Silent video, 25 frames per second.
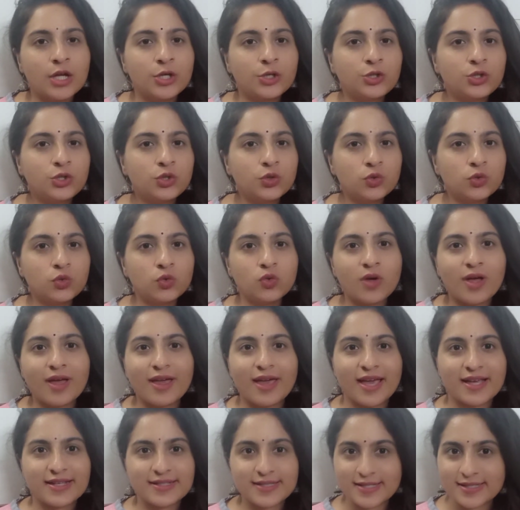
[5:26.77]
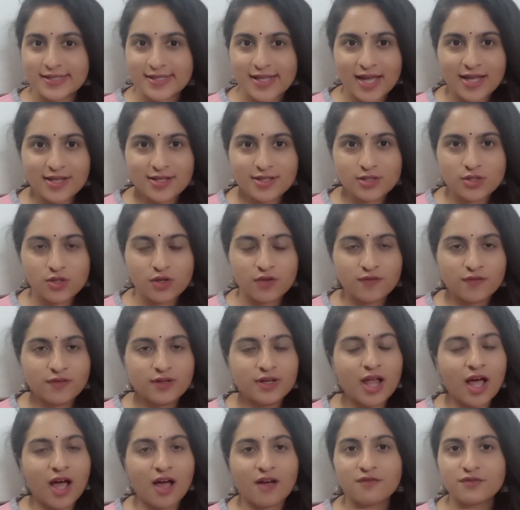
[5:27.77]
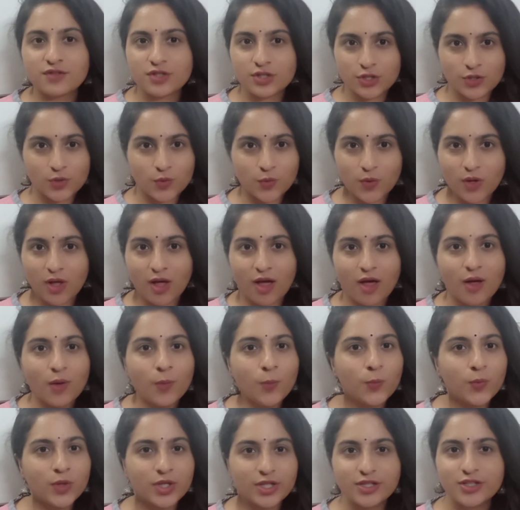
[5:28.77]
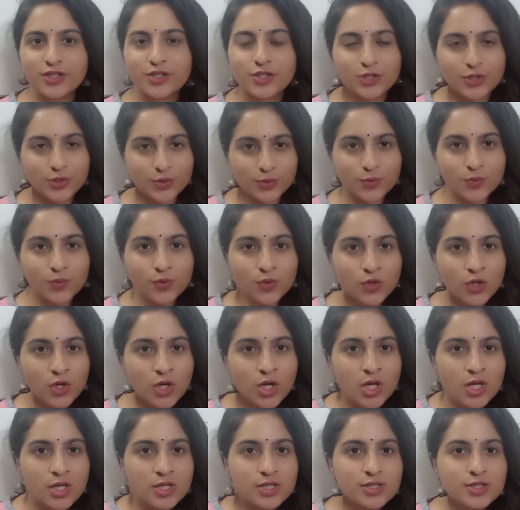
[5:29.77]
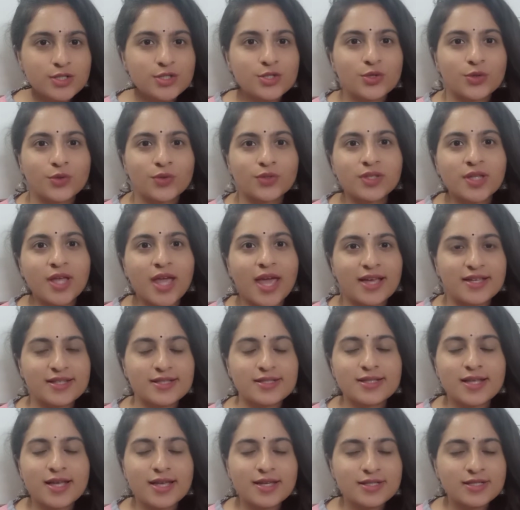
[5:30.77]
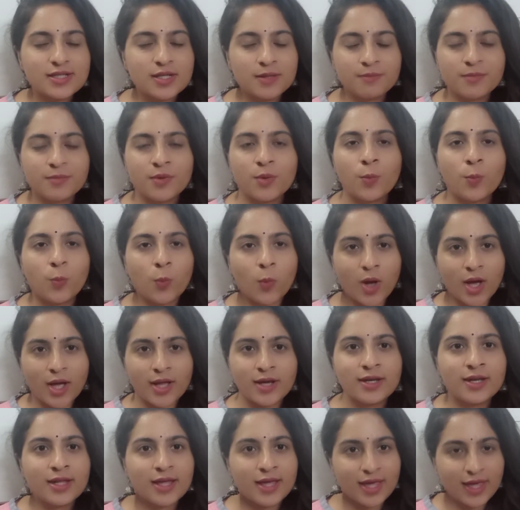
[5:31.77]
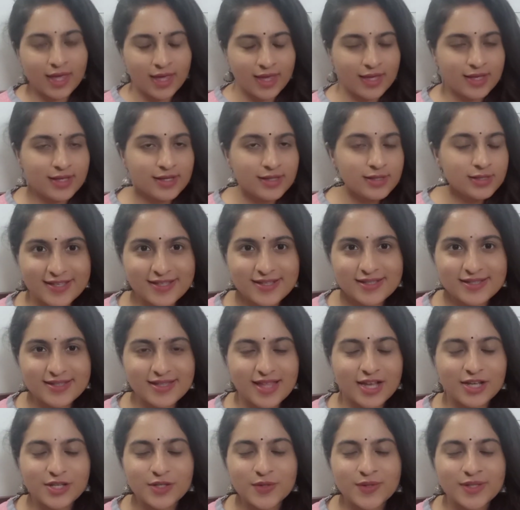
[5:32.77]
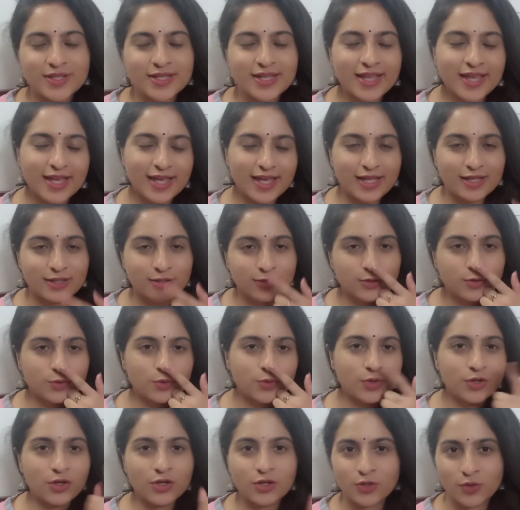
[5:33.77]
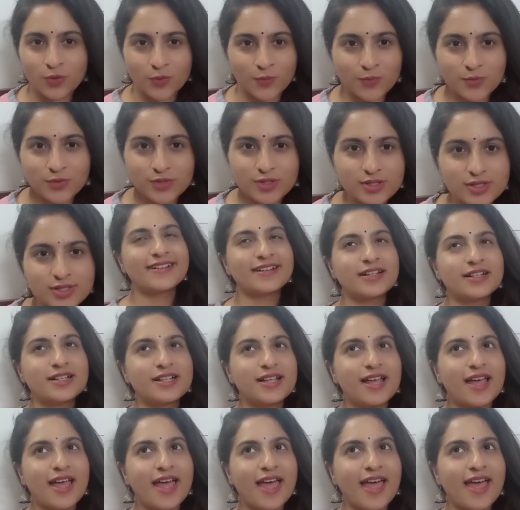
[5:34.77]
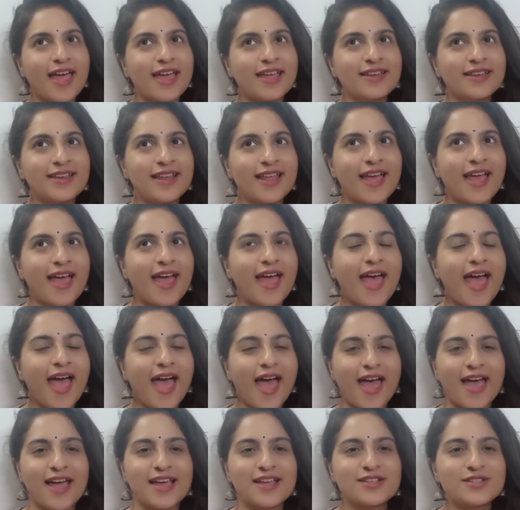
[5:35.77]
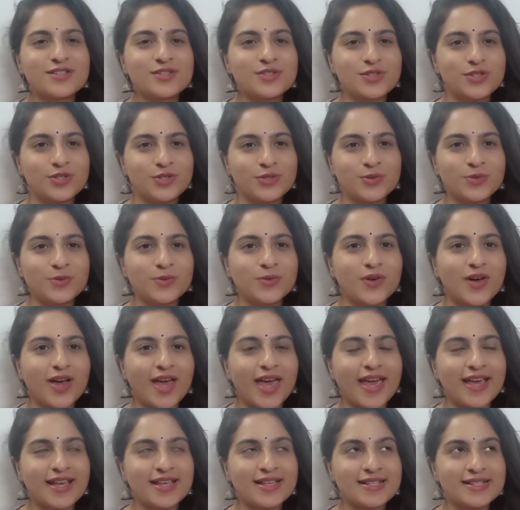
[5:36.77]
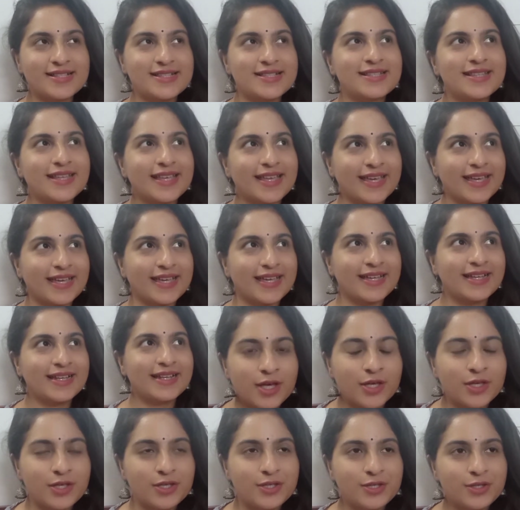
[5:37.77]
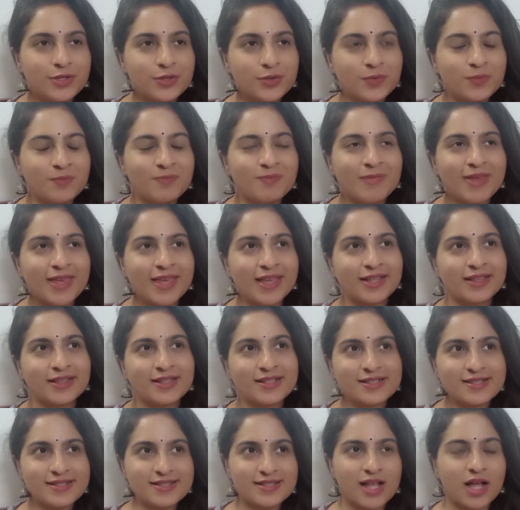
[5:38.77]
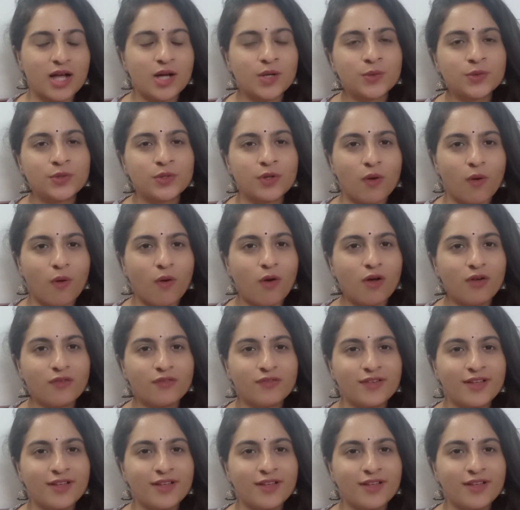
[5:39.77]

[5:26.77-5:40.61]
two exercises of laughter yoga with you. So the exercise number one is that you inhale through your nose, and as you exhale you make the sound of